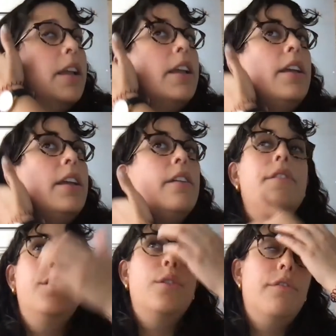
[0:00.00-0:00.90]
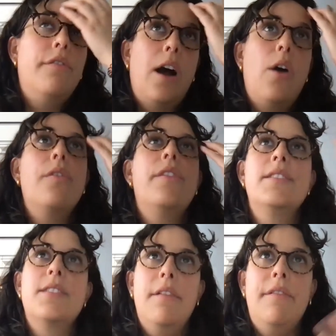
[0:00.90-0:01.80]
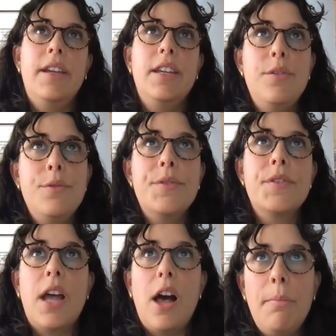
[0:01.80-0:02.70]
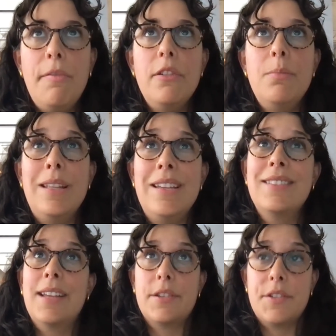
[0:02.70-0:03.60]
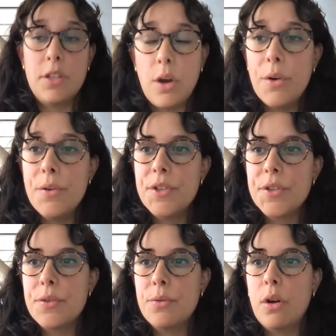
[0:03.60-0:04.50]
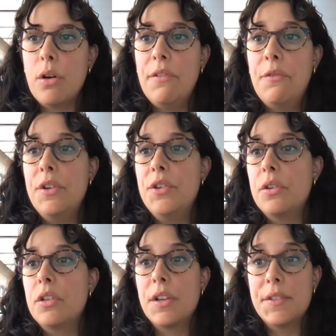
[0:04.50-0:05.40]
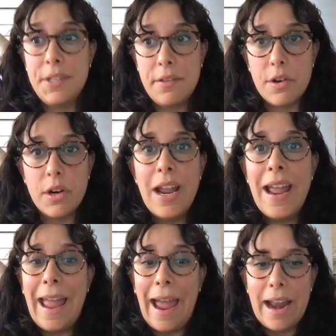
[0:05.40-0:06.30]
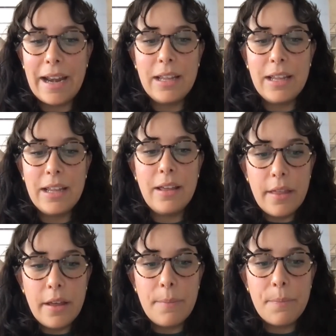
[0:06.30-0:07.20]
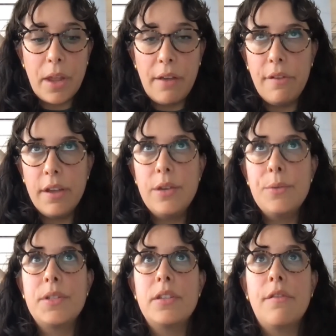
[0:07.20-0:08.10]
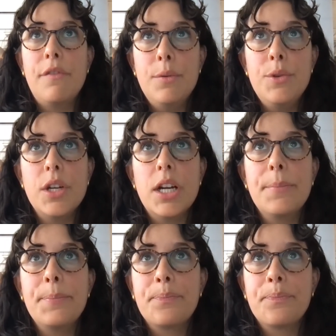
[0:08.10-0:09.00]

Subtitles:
if you found this FAQs helpful, please let us know, just to know if we should consider adding FAQs in the future.